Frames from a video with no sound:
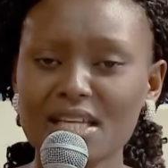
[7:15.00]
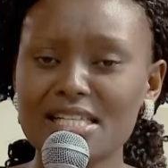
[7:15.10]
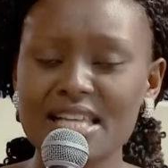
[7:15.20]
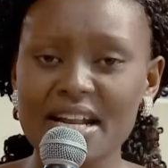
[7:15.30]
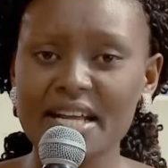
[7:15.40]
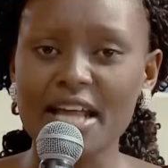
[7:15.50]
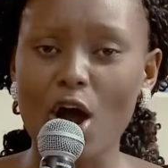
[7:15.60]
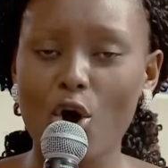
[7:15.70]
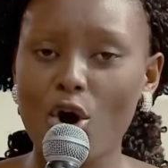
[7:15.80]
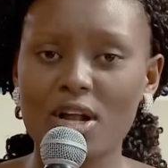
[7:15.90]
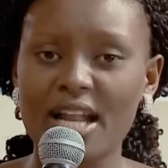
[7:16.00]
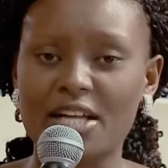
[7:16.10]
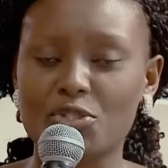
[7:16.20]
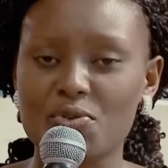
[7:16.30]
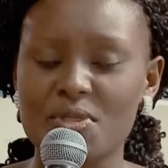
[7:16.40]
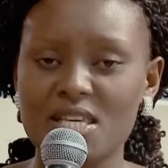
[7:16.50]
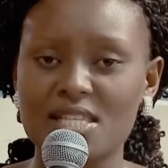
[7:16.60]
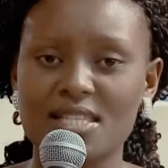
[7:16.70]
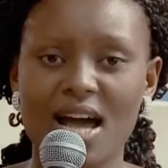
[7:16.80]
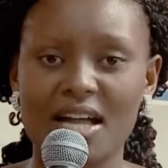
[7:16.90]
Surrender all unto
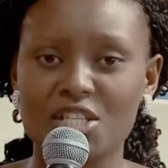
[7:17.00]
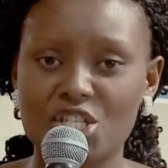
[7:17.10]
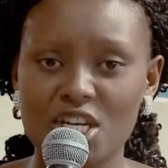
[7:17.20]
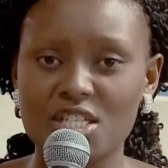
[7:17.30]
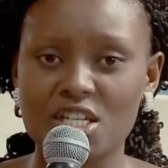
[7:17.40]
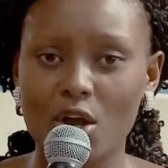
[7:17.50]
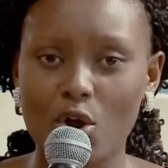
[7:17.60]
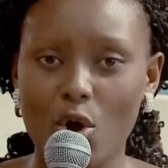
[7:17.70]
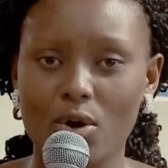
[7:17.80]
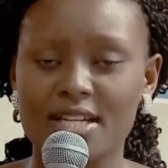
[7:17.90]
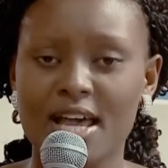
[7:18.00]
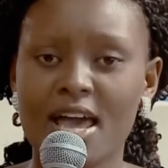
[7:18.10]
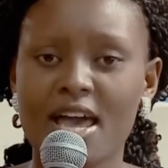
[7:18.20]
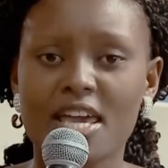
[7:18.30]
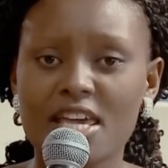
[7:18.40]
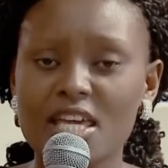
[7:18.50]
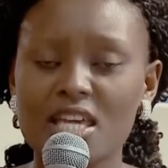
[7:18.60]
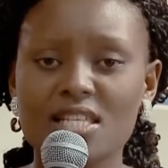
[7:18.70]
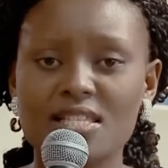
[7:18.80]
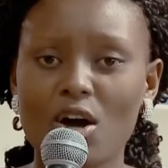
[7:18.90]
this unchanging God.
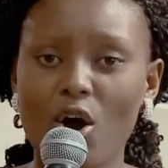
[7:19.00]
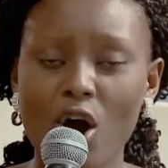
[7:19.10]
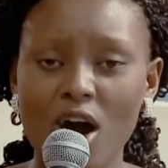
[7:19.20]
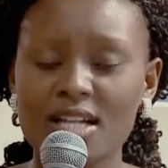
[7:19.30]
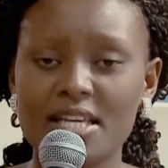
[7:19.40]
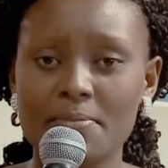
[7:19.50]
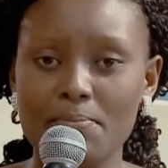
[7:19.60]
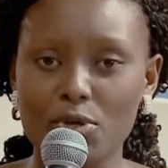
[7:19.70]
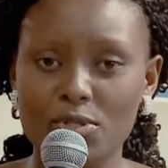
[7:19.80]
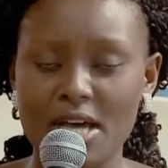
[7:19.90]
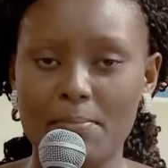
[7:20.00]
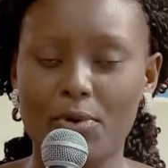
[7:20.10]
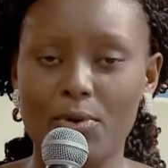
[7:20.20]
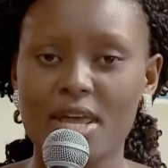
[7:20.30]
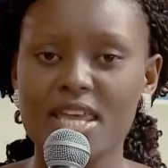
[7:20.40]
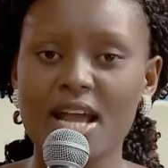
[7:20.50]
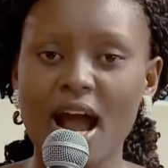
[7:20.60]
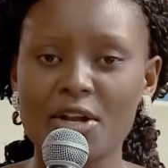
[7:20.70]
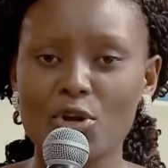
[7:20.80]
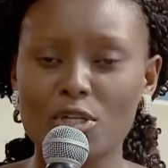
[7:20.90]
He is all immutable. He
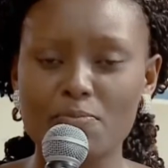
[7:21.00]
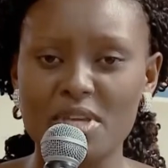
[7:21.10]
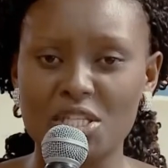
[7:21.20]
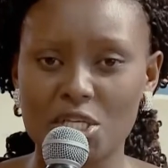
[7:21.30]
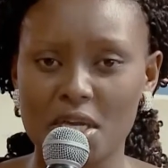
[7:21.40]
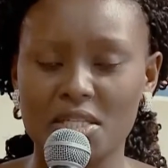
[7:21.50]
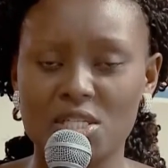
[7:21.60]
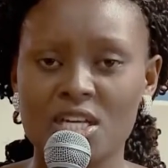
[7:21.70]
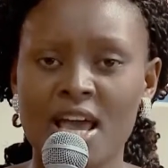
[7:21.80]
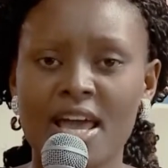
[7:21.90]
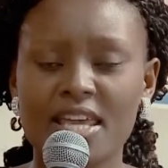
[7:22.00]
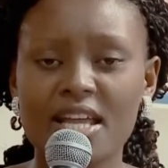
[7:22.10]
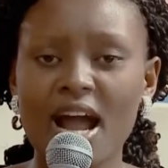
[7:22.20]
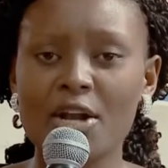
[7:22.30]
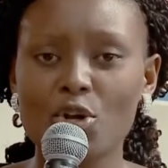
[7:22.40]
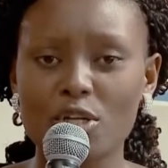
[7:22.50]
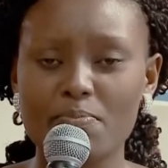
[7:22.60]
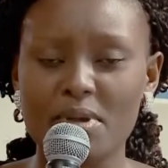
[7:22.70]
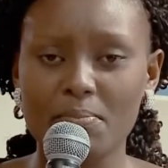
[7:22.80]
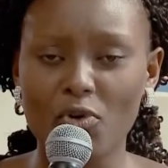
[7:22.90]
cannot be changed. He cannot
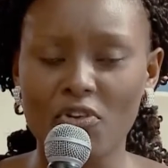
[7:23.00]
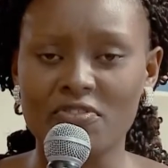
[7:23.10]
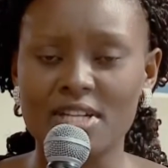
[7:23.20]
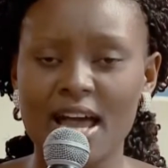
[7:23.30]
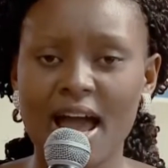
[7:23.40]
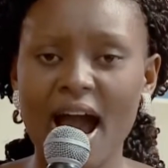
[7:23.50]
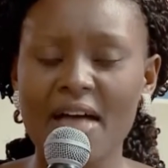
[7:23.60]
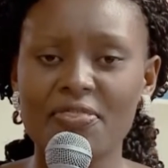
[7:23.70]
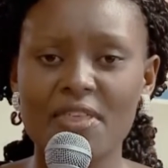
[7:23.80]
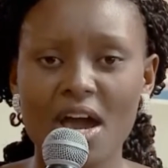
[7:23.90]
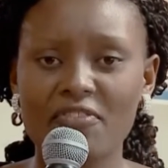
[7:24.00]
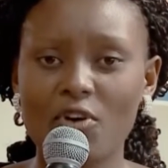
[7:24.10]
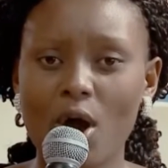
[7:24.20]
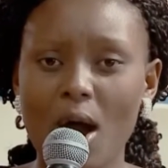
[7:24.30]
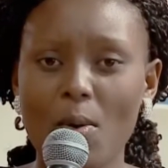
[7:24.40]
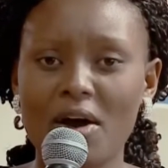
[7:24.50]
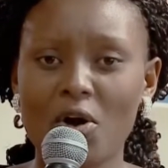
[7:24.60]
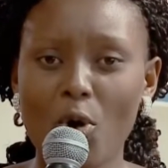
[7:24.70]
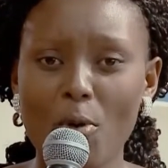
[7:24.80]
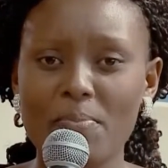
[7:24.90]
be moved. And therefore, our
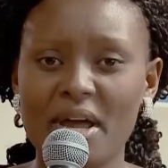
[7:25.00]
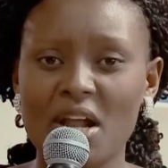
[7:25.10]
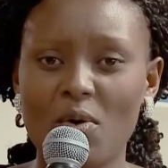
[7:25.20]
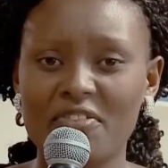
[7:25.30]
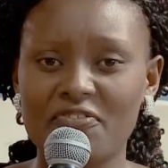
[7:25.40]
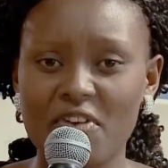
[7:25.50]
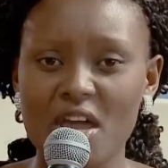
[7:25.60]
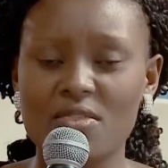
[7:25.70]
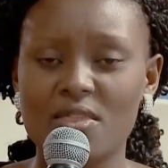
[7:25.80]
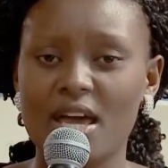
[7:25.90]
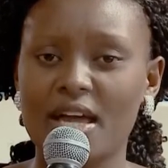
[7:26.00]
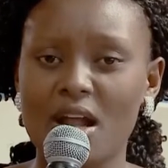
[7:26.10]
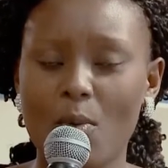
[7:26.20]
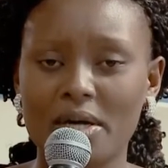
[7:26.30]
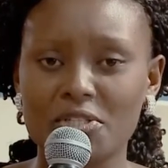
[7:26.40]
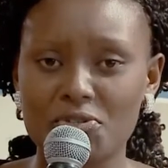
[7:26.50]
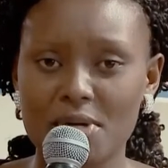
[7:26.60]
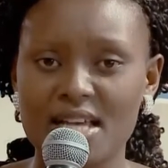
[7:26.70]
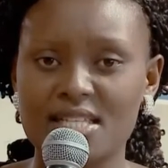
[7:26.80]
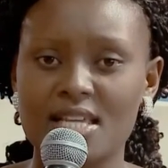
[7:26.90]
hope and our faith and our
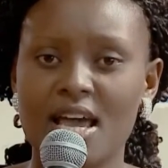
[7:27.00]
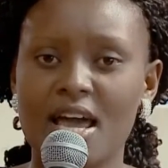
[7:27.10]
trust